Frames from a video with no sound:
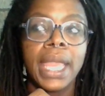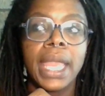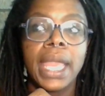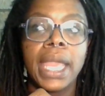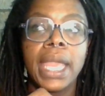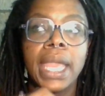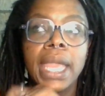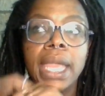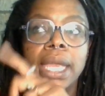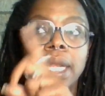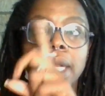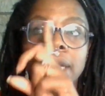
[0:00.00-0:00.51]

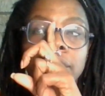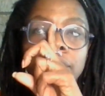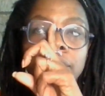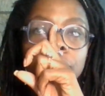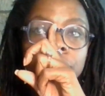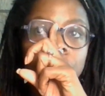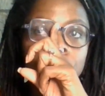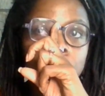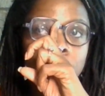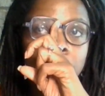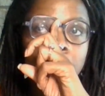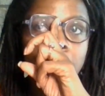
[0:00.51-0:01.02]
and
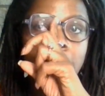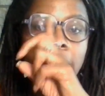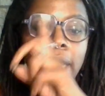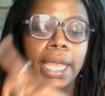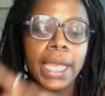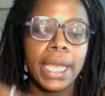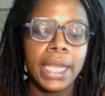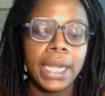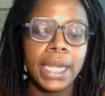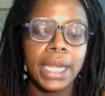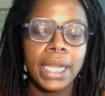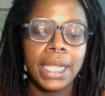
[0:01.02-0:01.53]

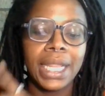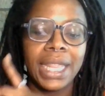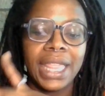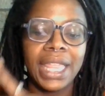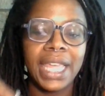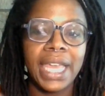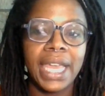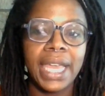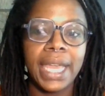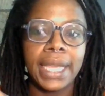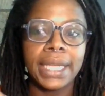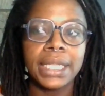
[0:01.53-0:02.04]
understand
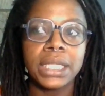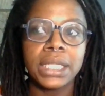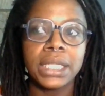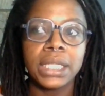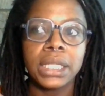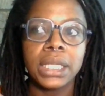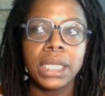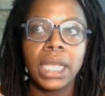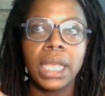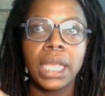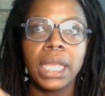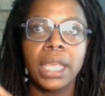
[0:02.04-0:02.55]
that
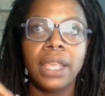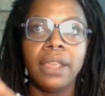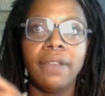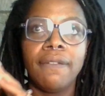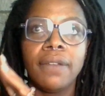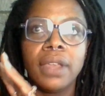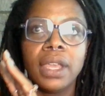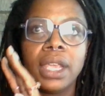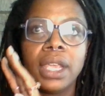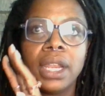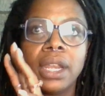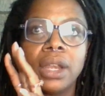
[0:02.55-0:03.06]

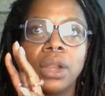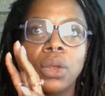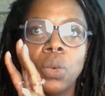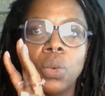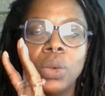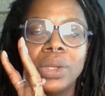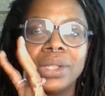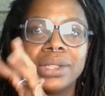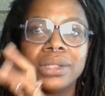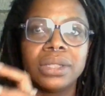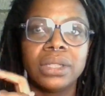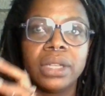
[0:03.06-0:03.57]
even
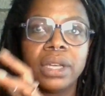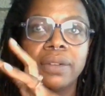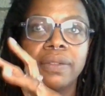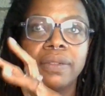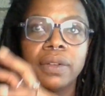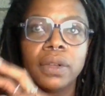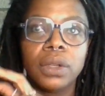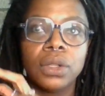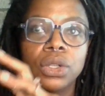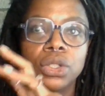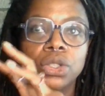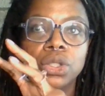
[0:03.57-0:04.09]
when stuff
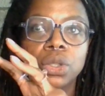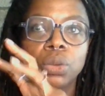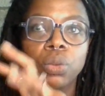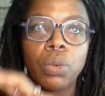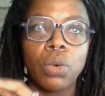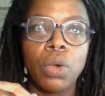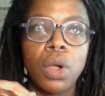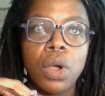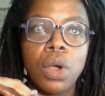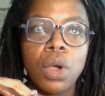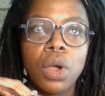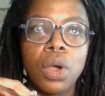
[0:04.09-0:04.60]
looks
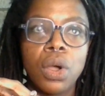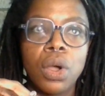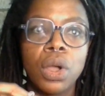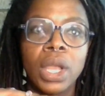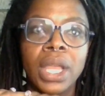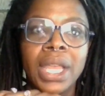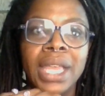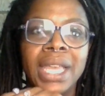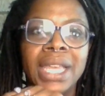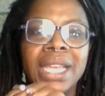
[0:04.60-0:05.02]
wrong,